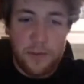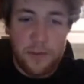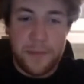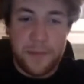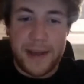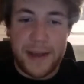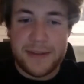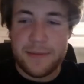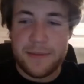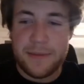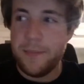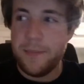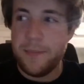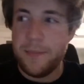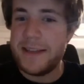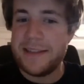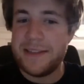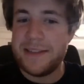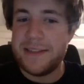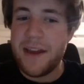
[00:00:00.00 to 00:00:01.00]
my
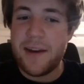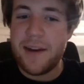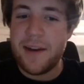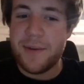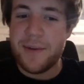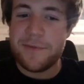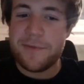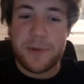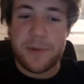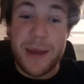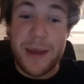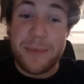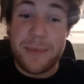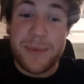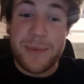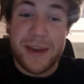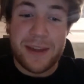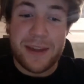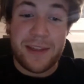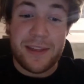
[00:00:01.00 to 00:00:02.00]
my setup for my
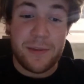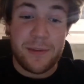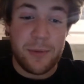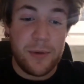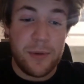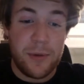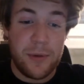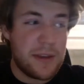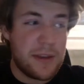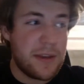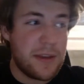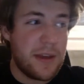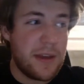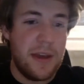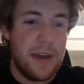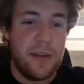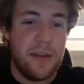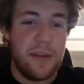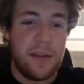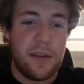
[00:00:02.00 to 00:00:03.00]
pick this week
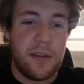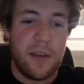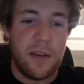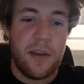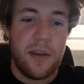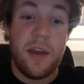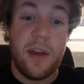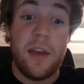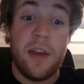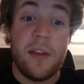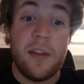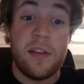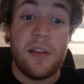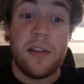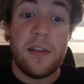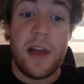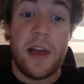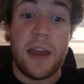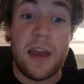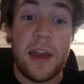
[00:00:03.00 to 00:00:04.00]
is
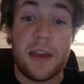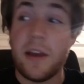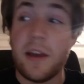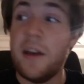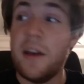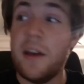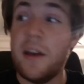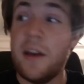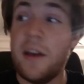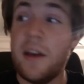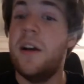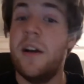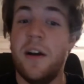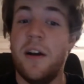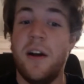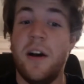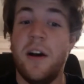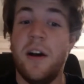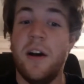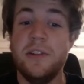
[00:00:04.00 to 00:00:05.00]
like
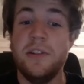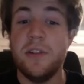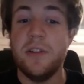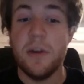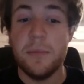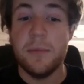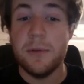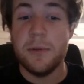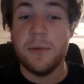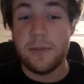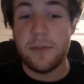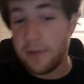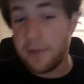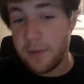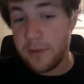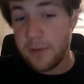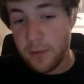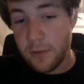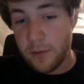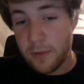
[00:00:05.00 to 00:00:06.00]
a double
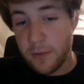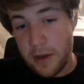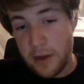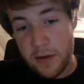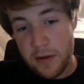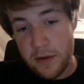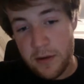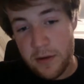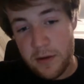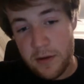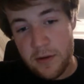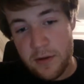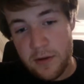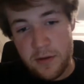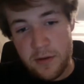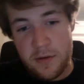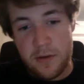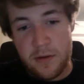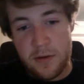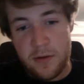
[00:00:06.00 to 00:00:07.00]
story.
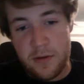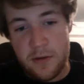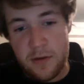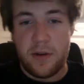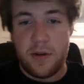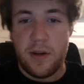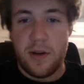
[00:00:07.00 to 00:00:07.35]
Whoa.